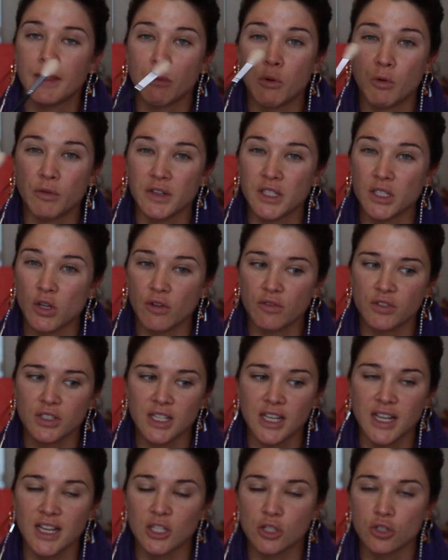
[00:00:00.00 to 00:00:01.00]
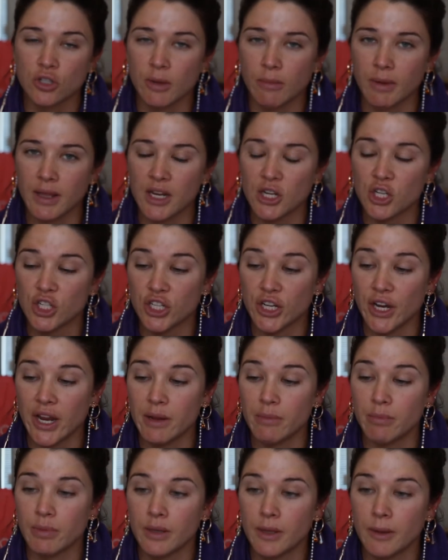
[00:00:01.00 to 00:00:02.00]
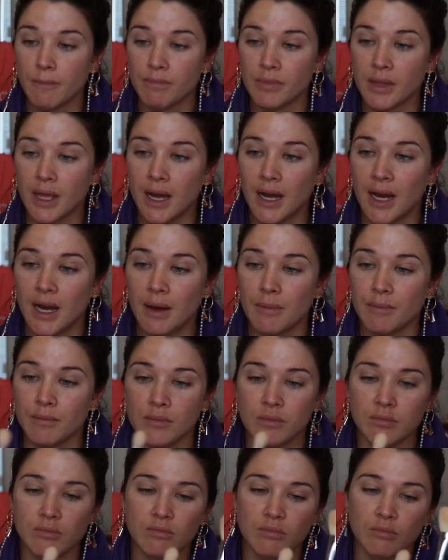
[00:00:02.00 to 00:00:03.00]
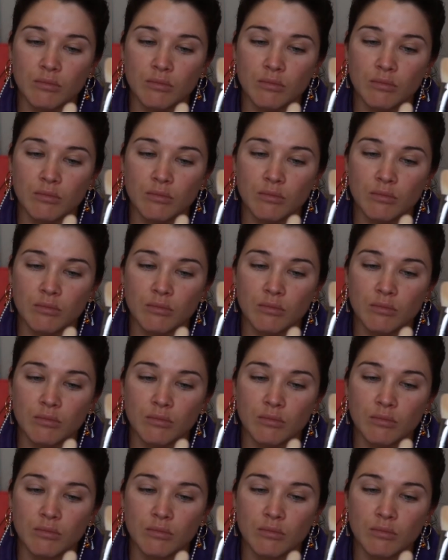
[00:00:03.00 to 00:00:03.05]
Morphe is obviously extremely cheap, well,